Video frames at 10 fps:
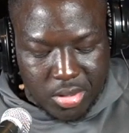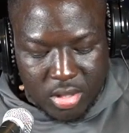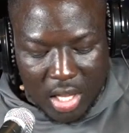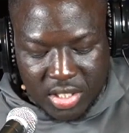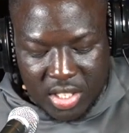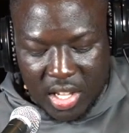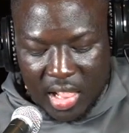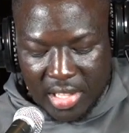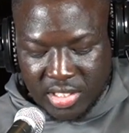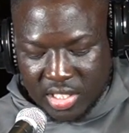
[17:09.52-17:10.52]
Let's see.
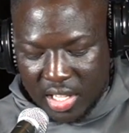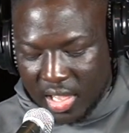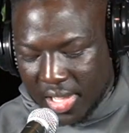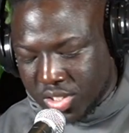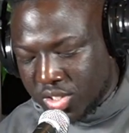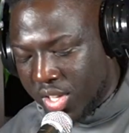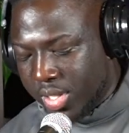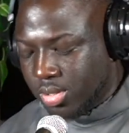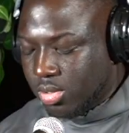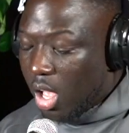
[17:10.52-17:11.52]

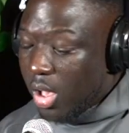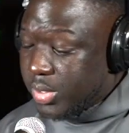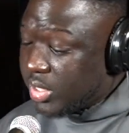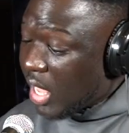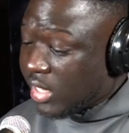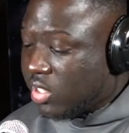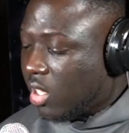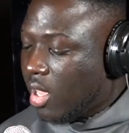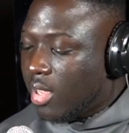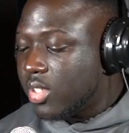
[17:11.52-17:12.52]
Oh, it's actually...
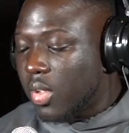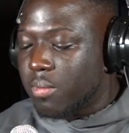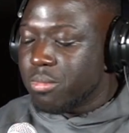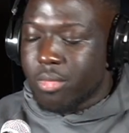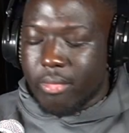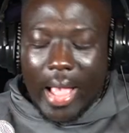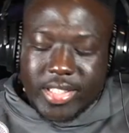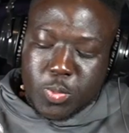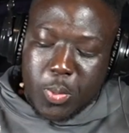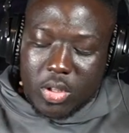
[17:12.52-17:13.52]
So, I
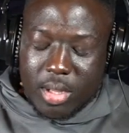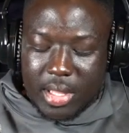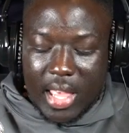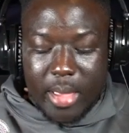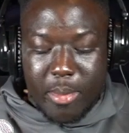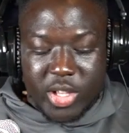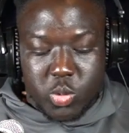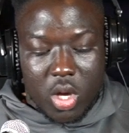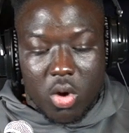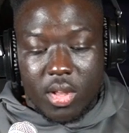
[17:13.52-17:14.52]
just pulled up the game as we're
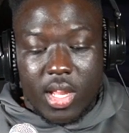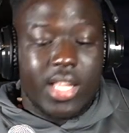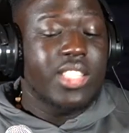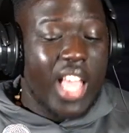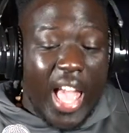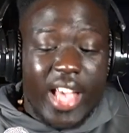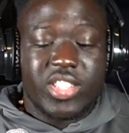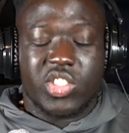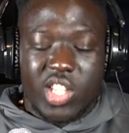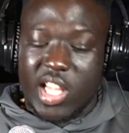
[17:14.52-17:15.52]
going. It's
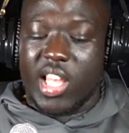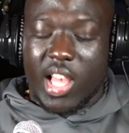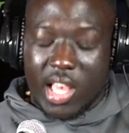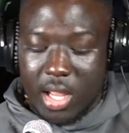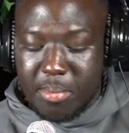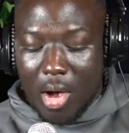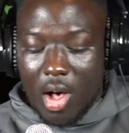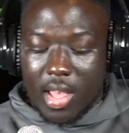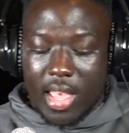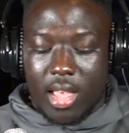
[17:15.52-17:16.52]
actually a good
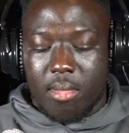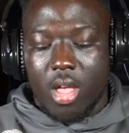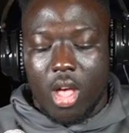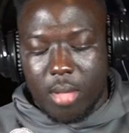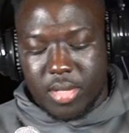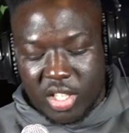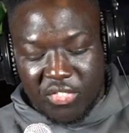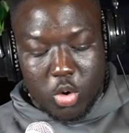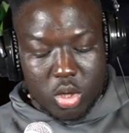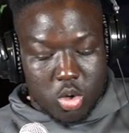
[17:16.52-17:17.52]
ball game. It's the
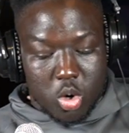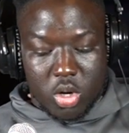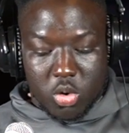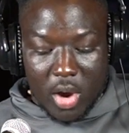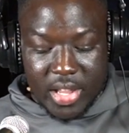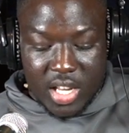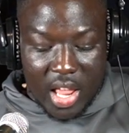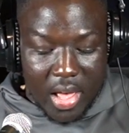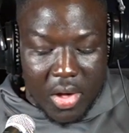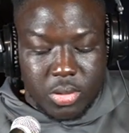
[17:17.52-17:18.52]
fourth quarter right
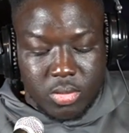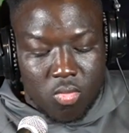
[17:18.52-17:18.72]
now.